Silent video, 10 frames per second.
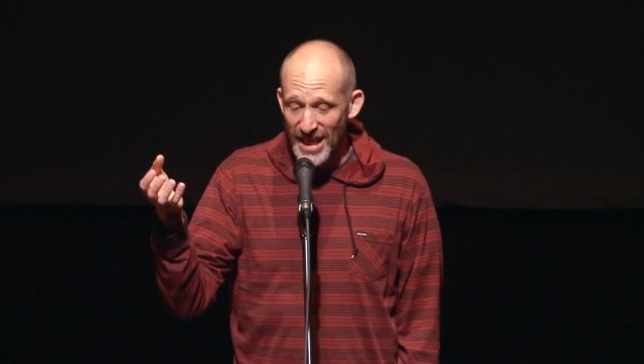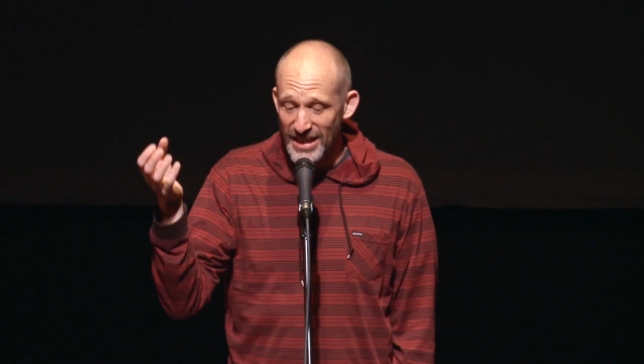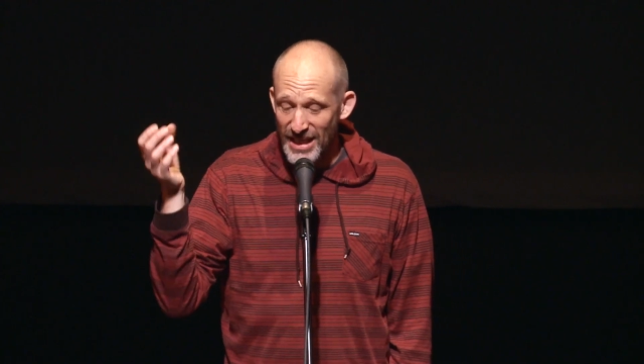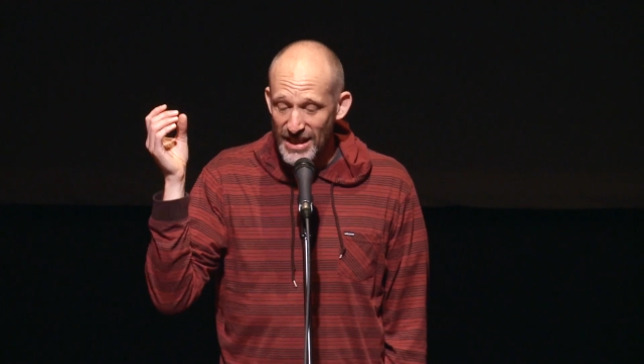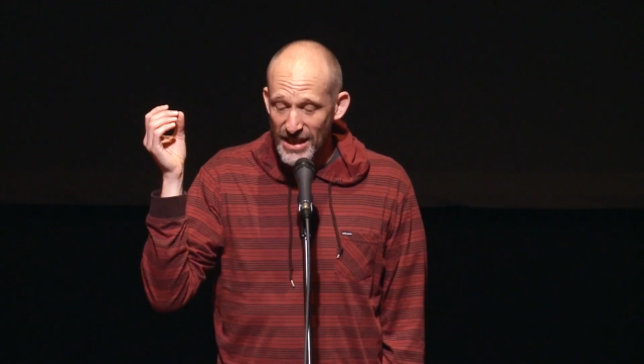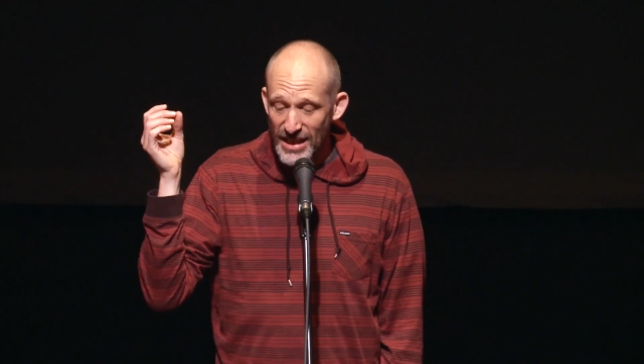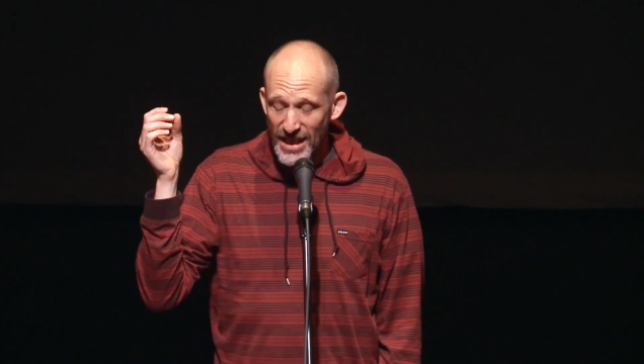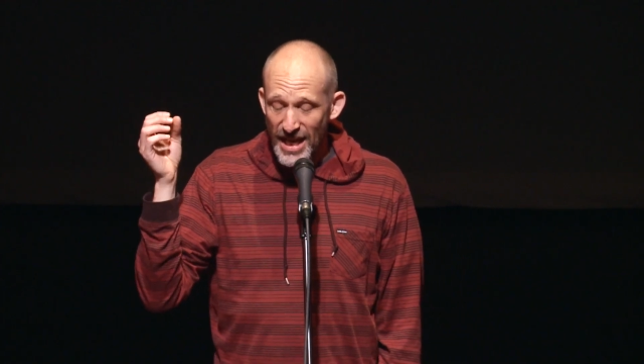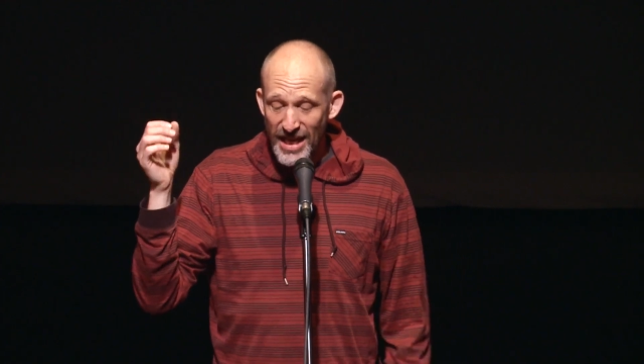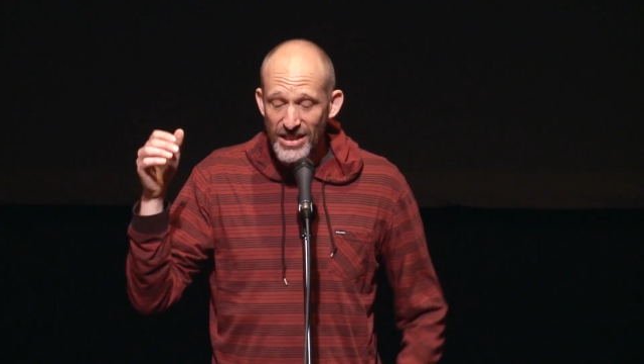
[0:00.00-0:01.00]
and
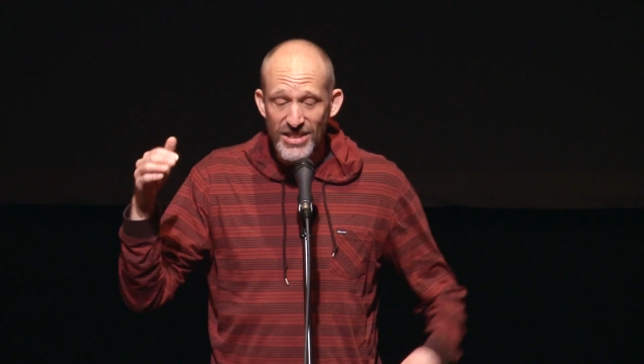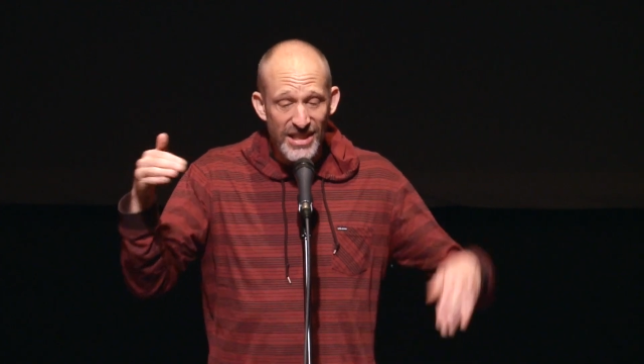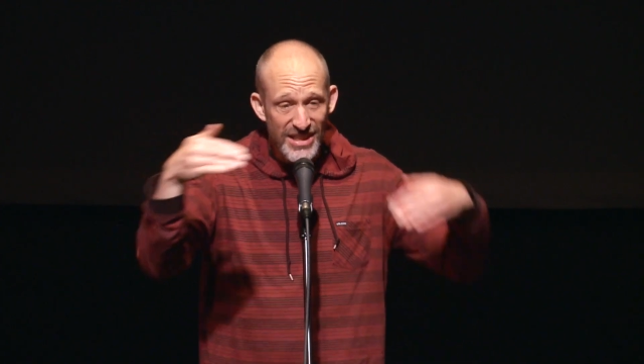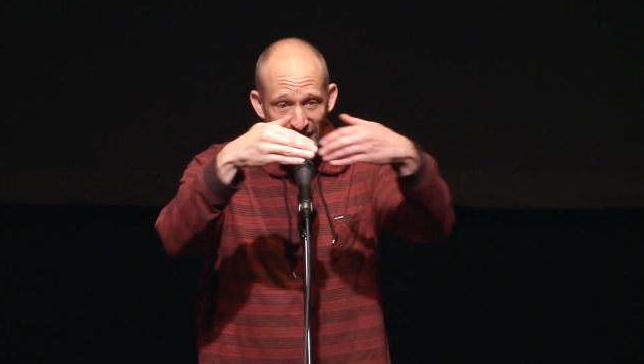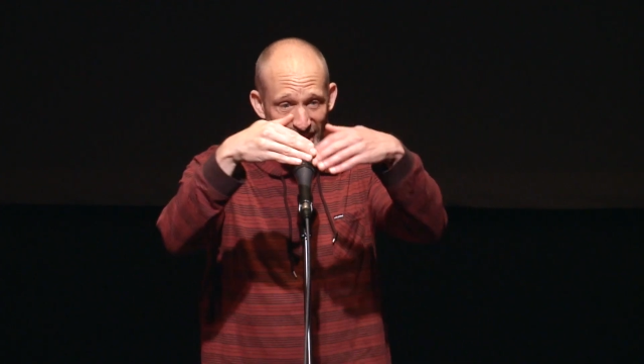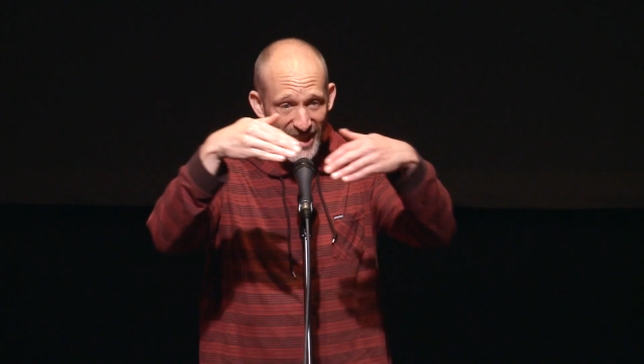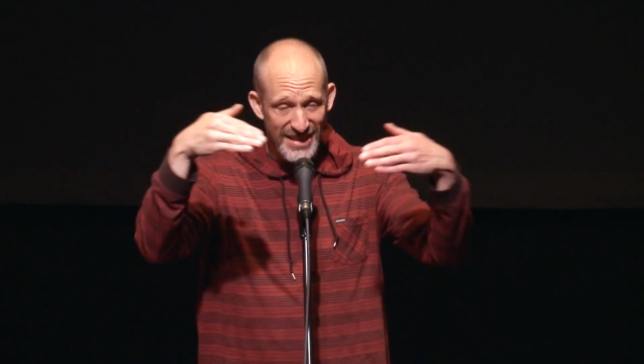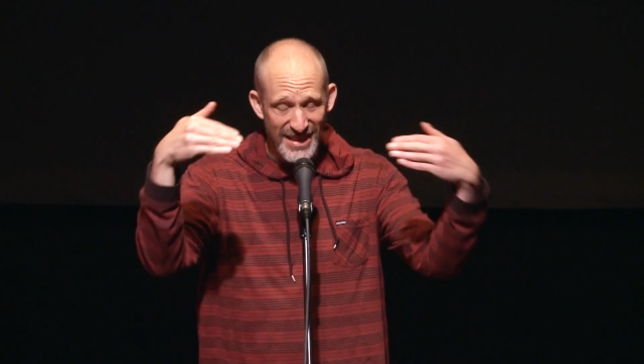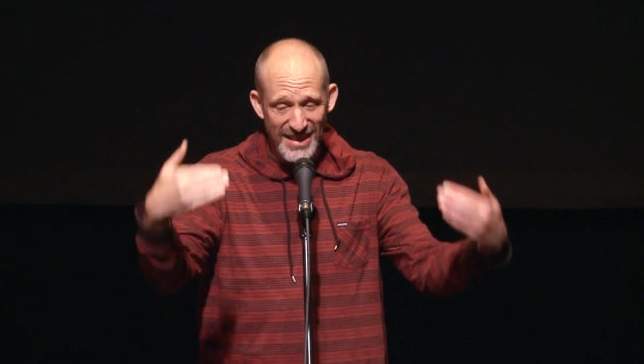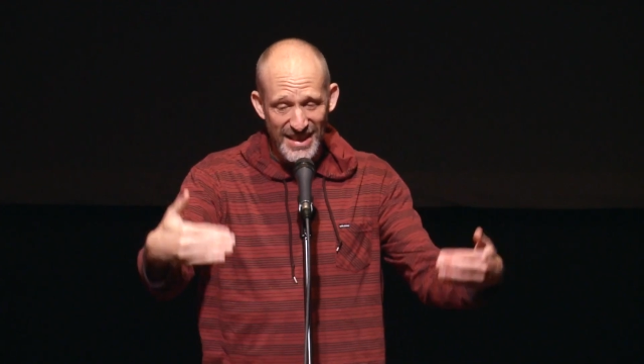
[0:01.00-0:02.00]
it's just
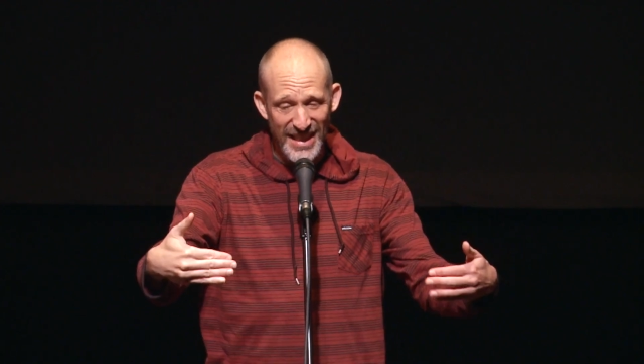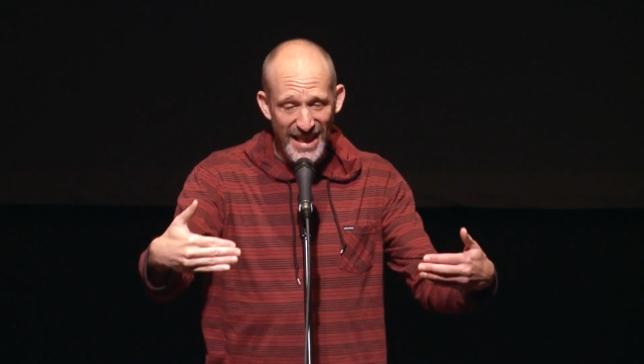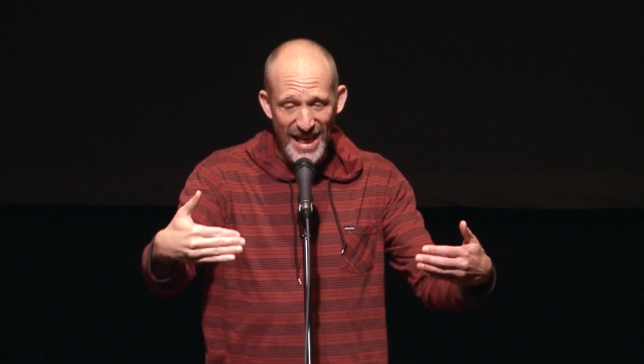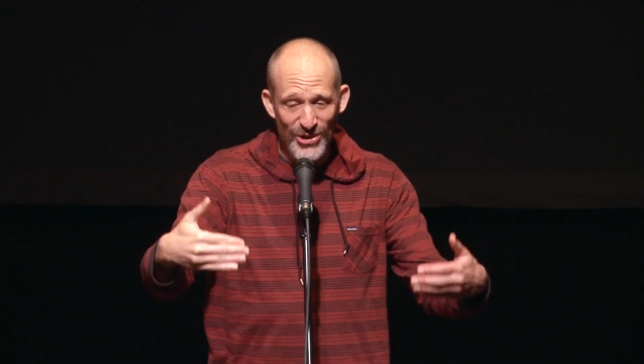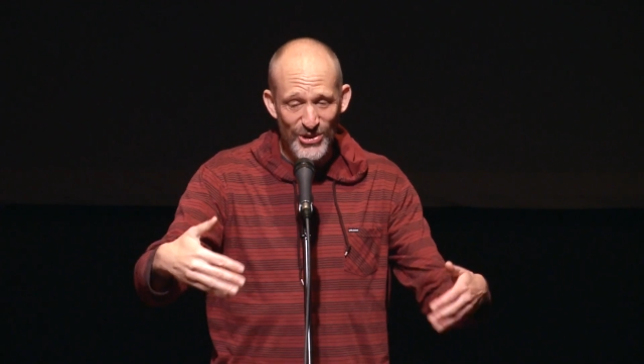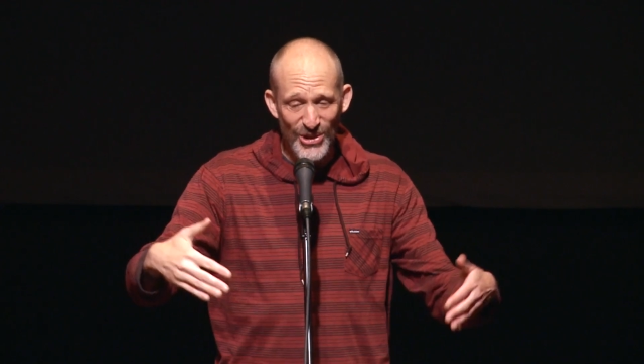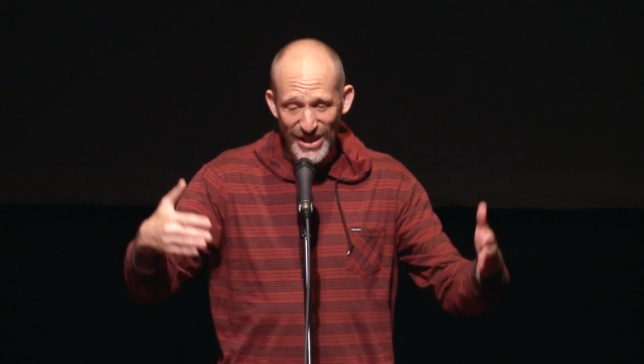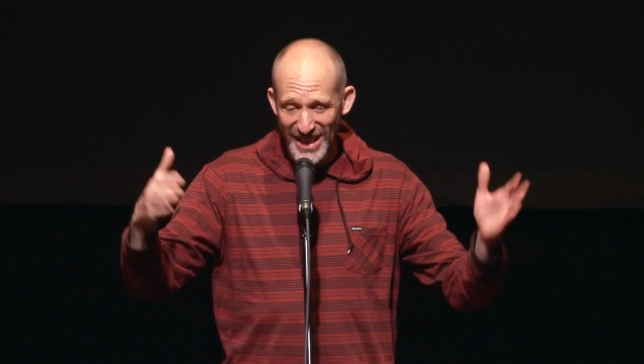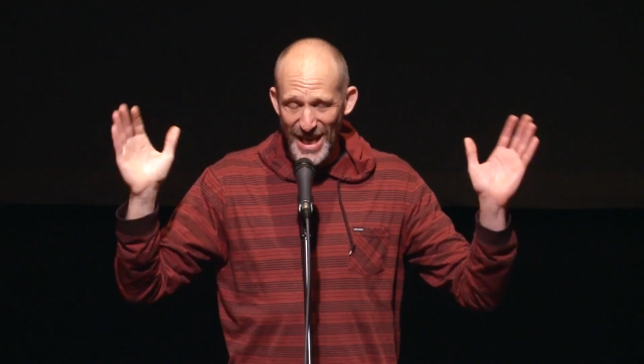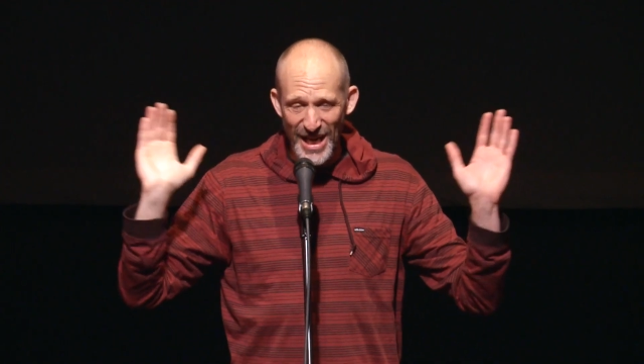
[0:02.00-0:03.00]
the counter
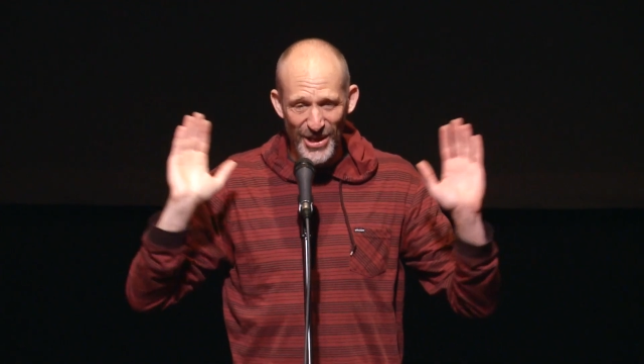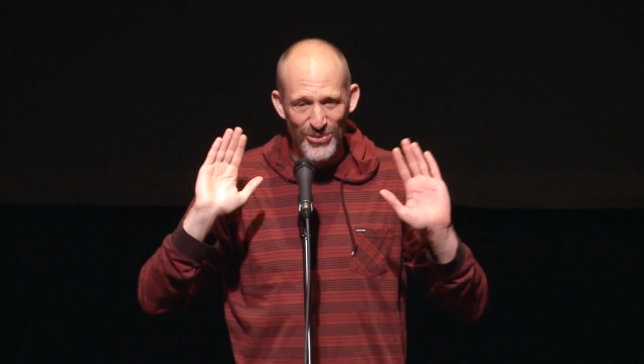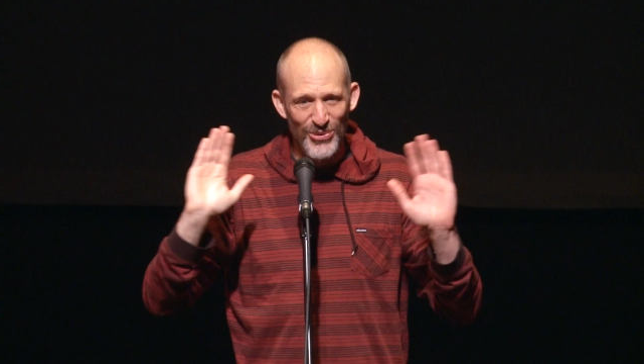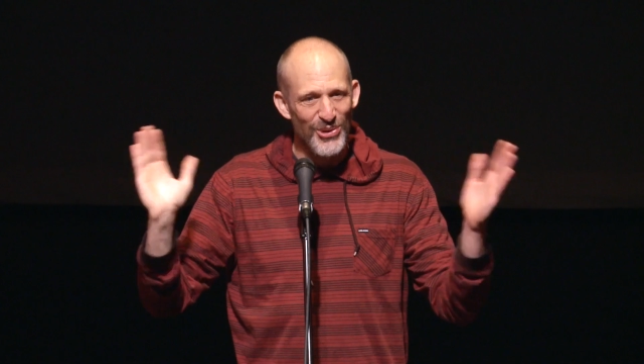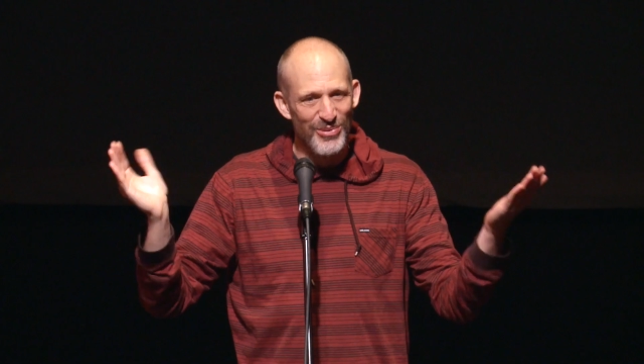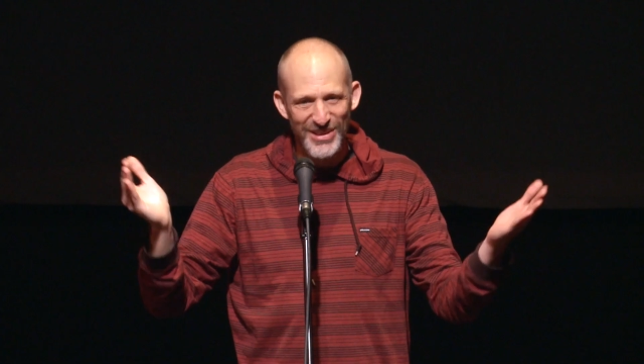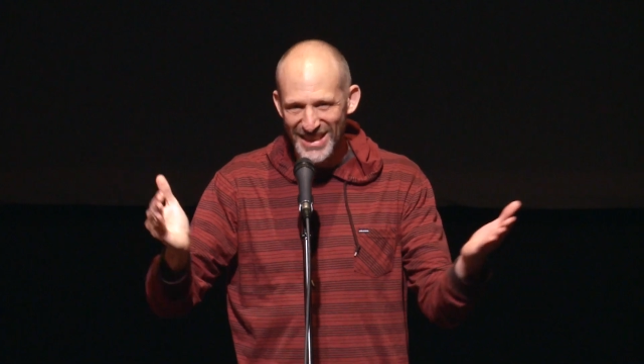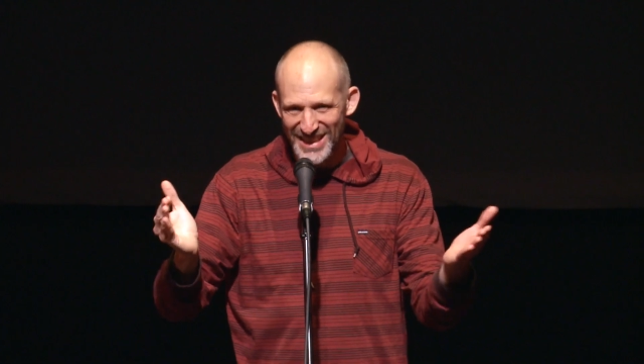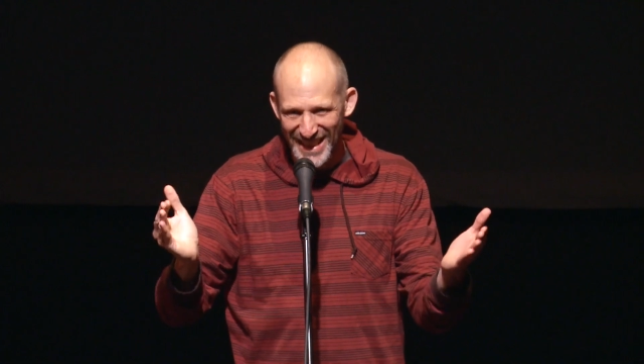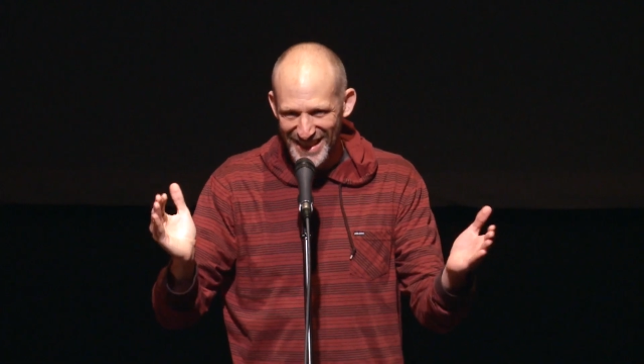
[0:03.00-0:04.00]
and a room, and
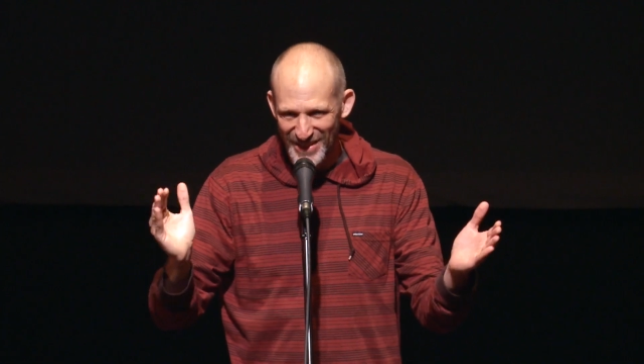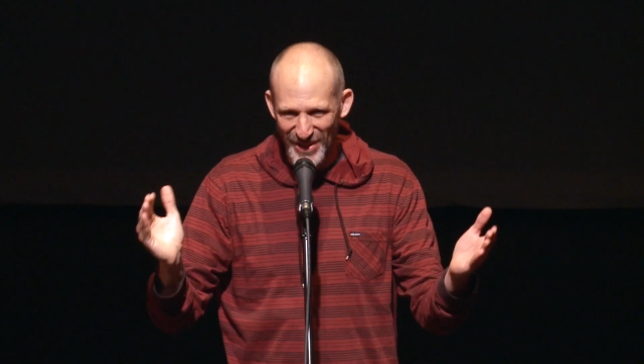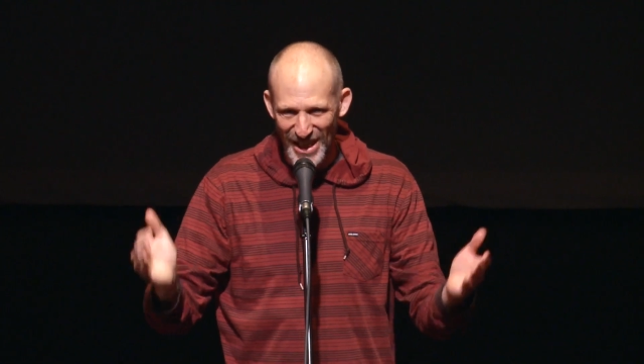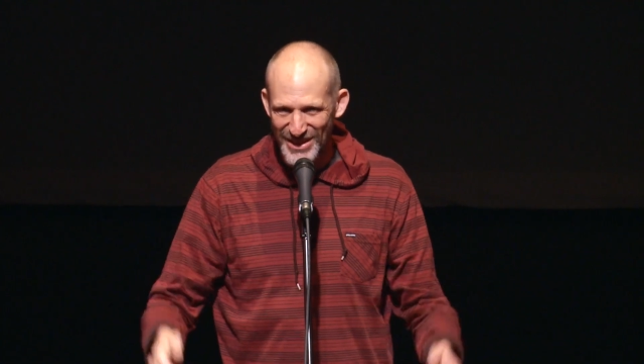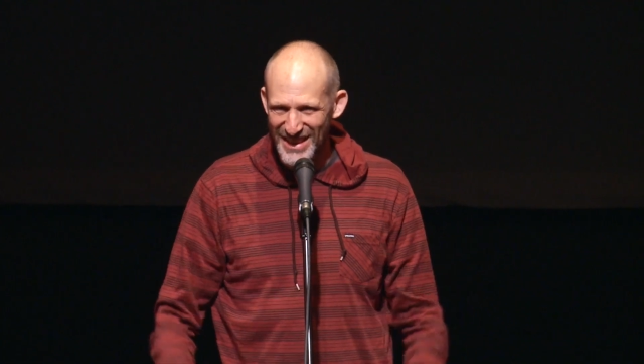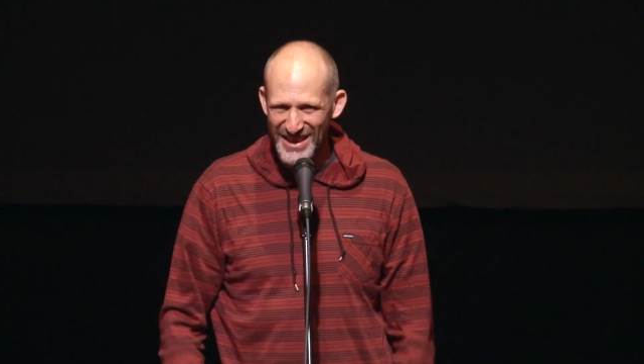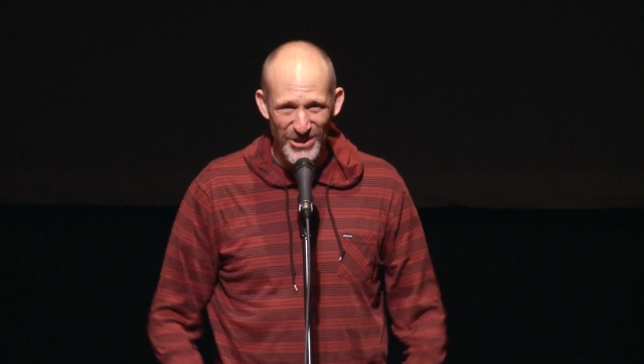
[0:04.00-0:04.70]
just some couches.